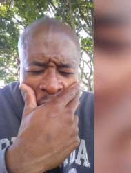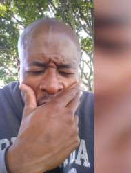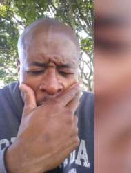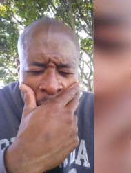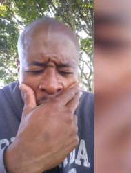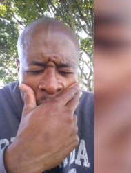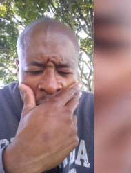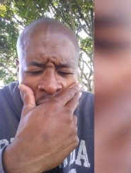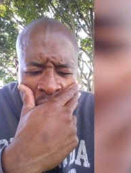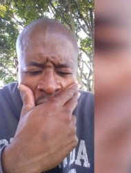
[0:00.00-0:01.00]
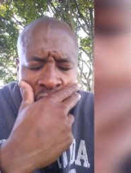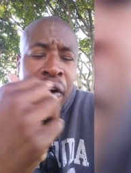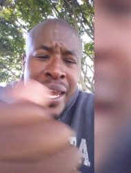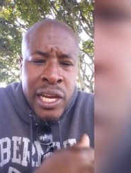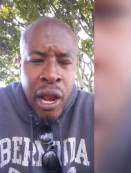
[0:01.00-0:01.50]
um
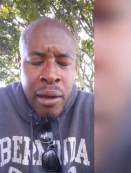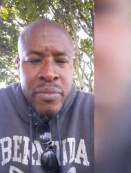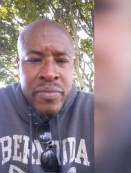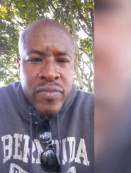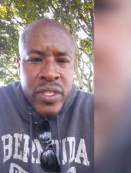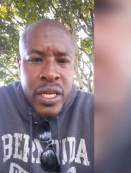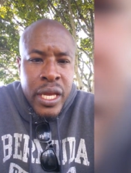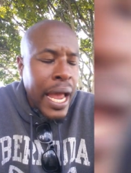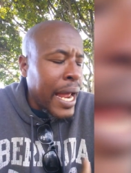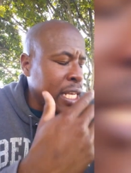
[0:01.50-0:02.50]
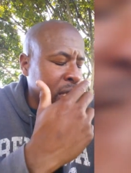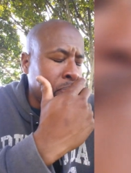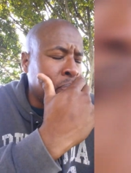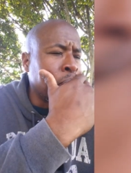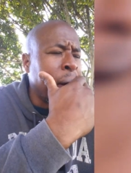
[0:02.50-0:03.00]
Fight Club. And he's
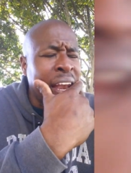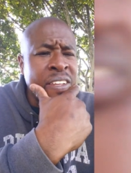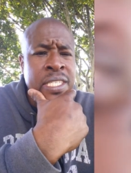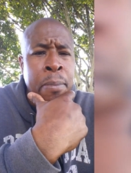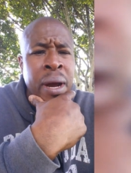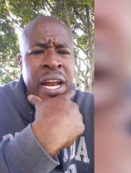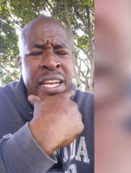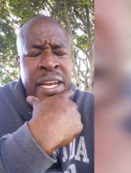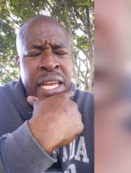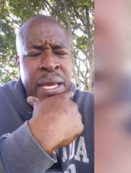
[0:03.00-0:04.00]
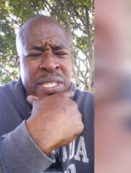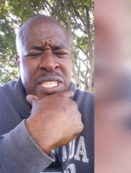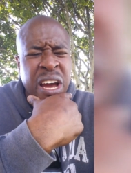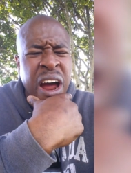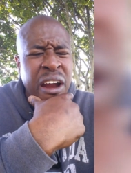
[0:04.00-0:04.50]
battling somebody that named
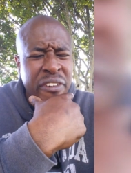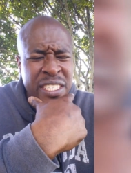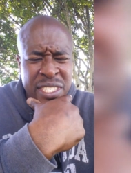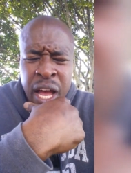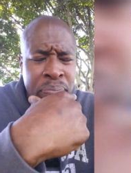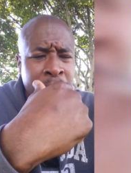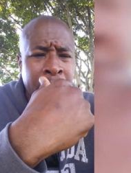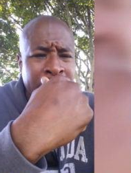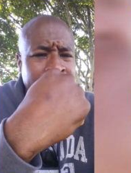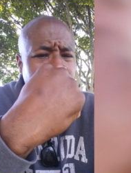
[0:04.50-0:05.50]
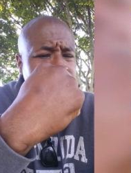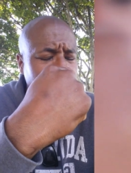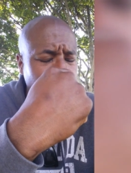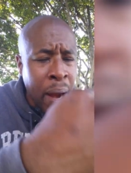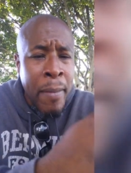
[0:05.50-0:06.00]
Scarface, something like I can't
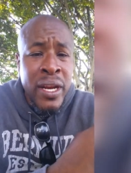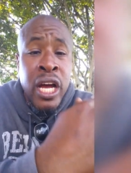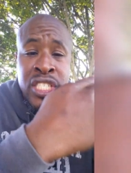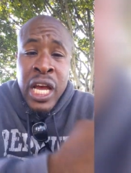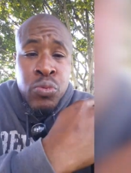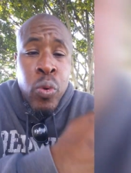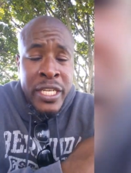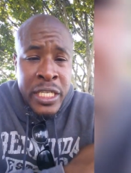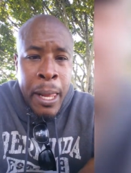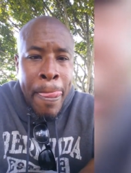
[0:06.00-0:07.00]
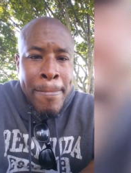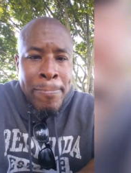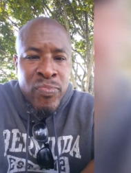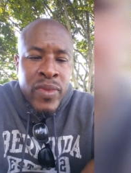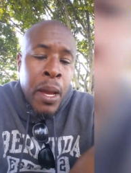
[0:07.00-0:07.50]
remember. I was just watching it.
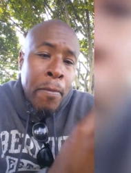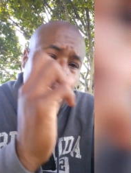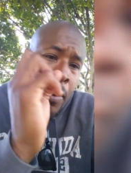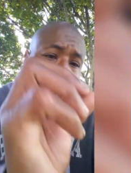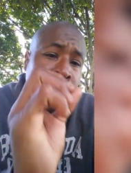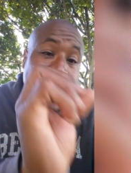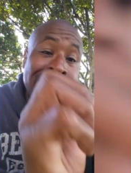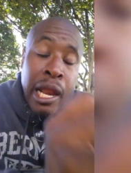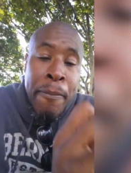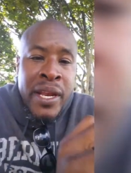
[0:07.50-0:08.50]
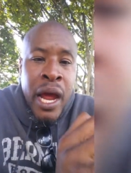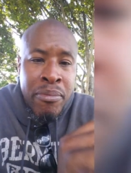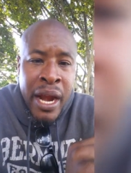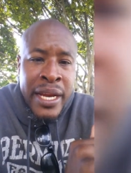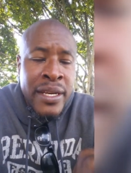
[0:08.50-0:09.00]
But I'm going to put the clipping up,
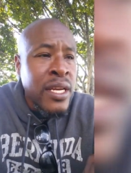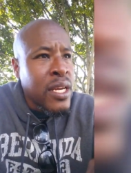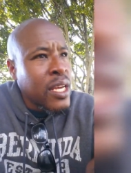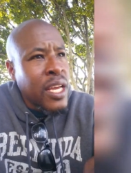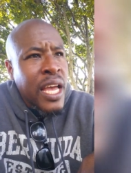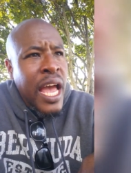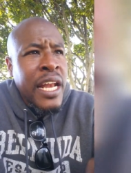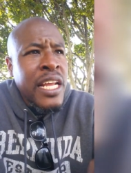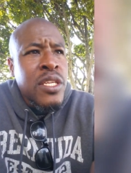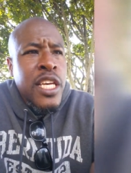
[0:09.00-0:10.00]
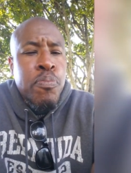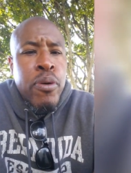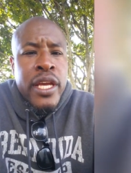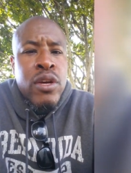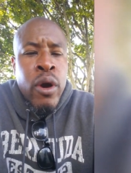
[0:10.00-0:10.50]
right? And it's, it's pretty good.